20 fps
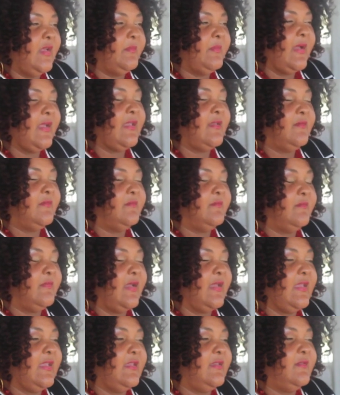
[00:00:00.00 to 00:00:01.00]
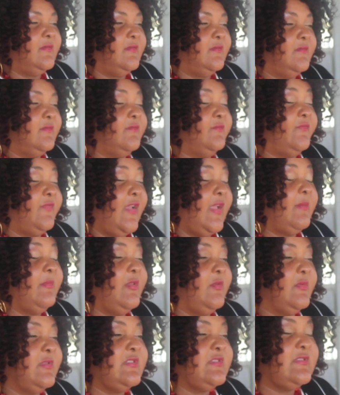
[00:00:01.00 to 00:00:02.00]
my, my
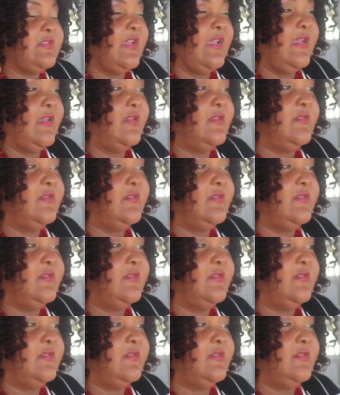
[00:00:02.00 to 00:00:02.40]
family would say,